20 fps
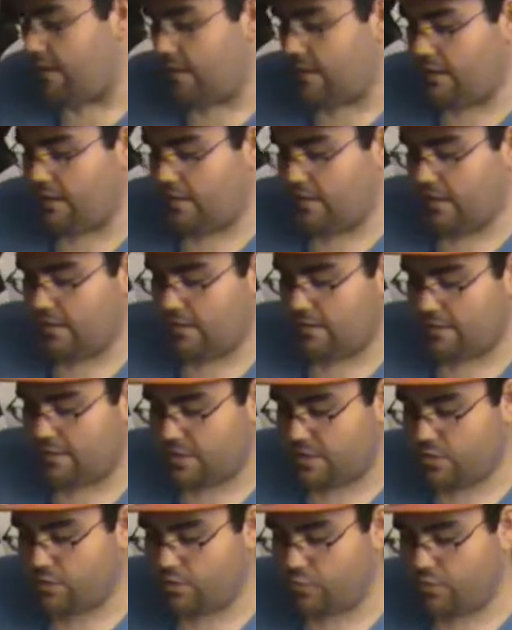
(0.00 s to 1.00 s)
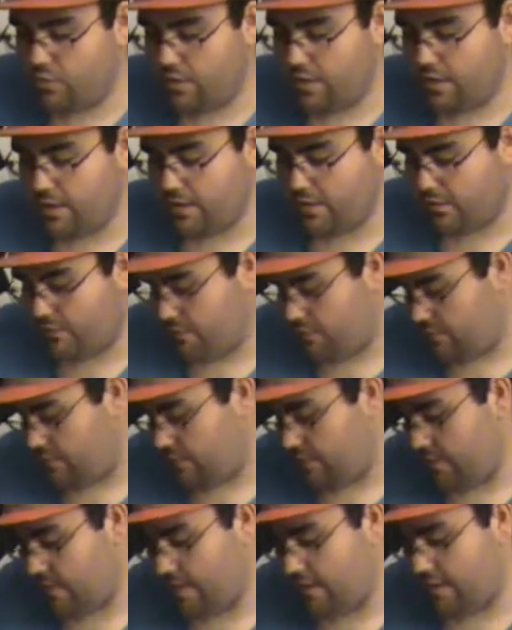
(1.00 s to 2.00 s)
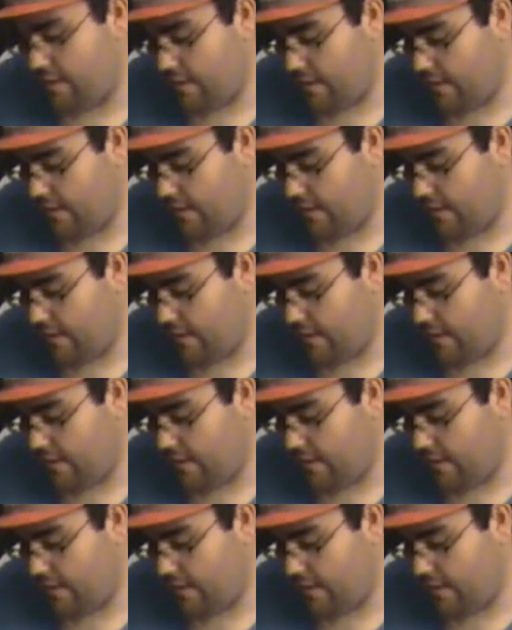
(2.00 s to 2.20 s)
And then there's 2 more here that are